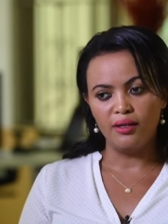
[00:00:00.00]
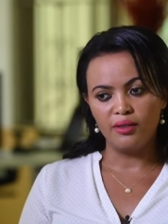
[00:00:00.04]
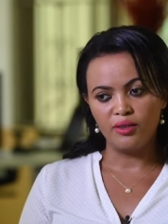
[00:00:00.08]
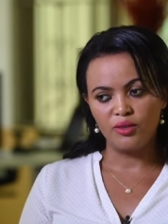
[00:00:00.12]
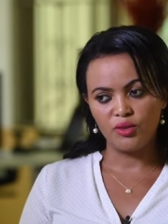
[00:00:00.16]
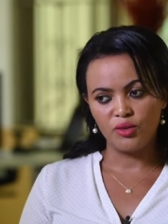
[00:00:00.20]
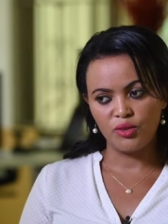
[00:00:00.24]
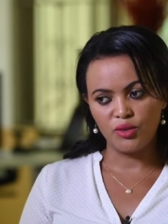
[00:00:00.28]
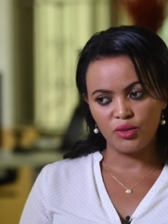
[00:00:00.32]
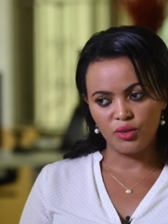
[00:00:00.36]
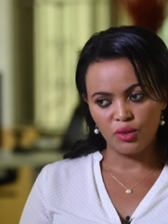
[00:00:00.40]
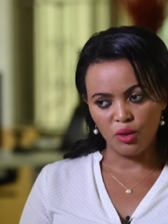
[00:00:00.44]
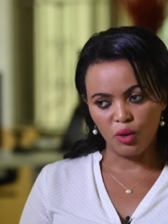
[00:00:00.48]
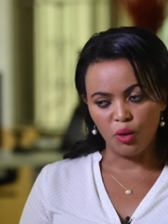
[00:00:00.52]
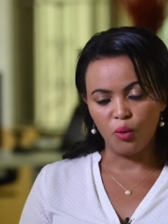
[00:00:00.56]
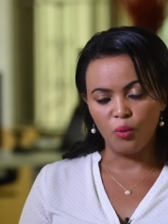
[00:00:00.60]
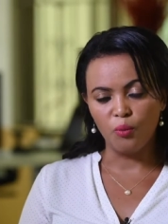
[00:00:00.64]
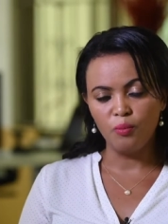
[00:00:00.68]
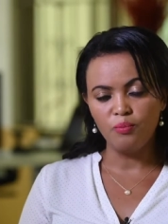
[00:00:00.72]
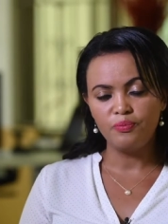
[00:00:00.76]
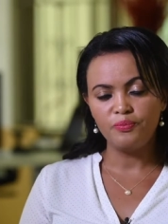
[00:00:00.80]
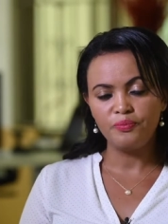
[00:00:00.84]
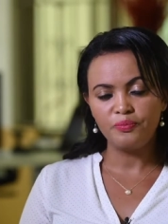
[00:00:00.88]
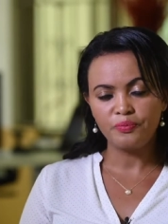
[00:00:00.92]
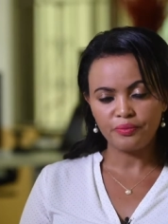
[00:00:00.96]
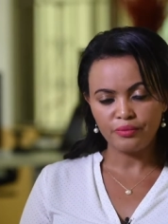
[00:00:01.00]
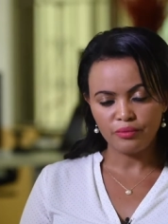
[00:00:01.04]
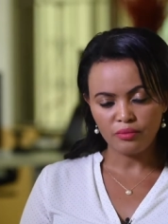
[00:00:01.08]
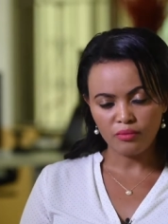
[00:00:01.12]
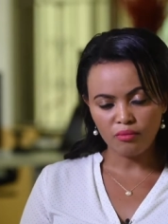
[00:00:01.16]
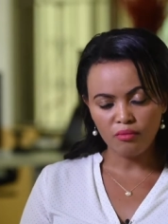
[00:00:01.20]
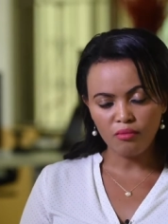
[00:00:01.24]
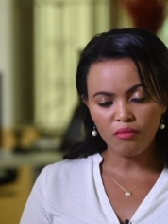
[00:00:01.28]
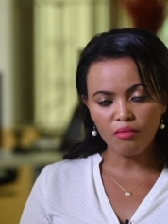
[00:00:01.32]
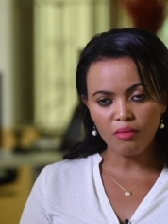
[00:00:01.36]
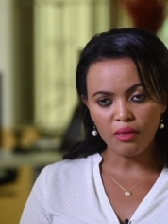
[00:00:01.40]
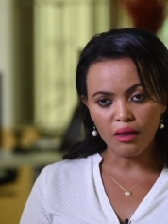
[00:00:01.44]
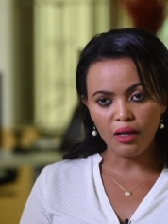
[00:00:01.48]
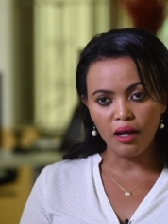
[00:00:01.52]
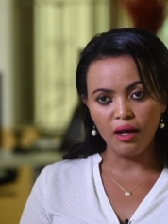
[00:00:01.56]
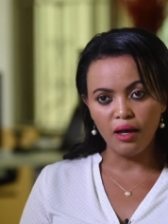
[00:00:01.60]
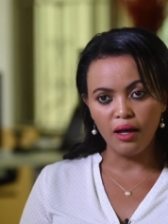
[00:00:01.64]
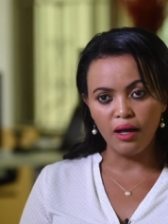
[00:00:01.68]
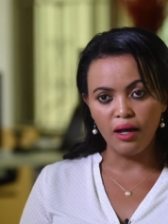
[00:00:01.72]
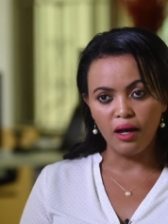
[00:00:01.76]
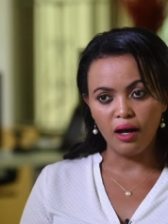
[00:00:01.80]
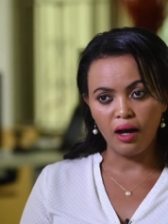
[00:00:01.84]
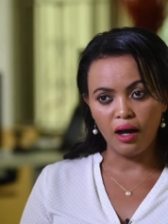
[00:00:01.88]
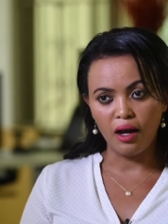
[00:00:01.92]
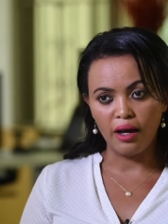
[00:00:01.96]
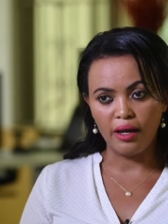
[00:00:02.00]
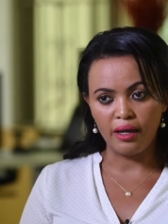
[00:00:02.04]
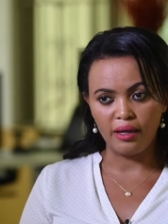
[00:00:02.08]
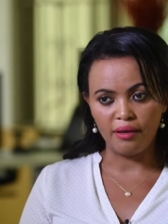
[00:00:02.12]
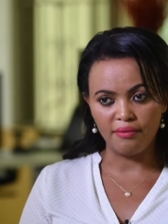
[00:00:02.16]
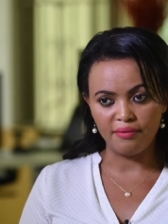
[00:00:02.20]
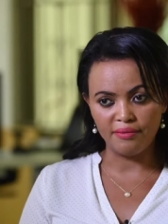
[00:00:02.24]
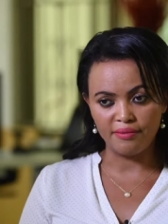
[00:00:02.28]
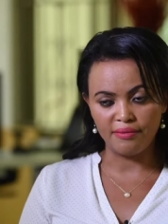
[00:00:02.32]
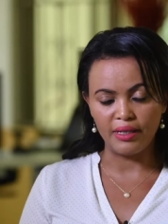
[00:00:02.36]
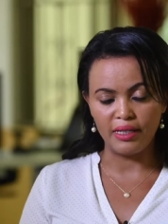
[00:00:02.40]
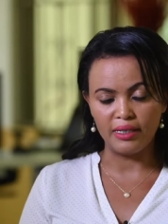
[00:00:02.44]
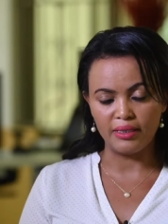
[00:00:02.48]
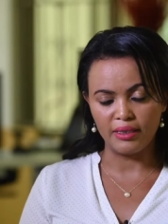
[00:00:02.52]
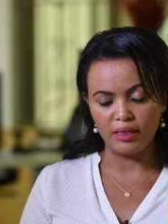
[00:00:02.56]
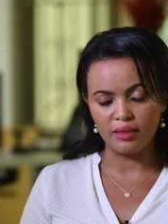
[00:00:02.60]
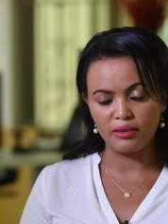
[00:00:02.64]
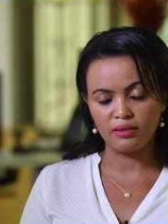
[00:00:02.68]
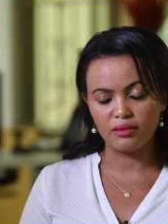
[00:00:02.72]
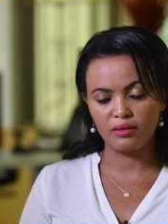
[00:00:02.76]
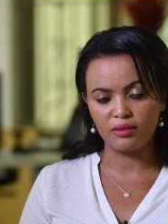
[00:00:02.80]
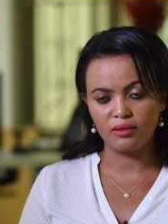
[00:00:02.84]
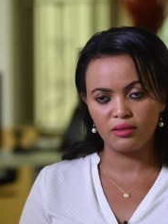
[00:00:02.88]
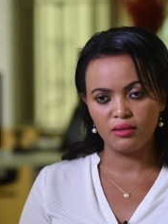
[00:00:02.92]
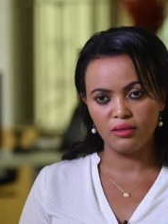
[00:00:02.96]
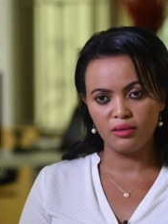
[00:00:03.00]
So I feel that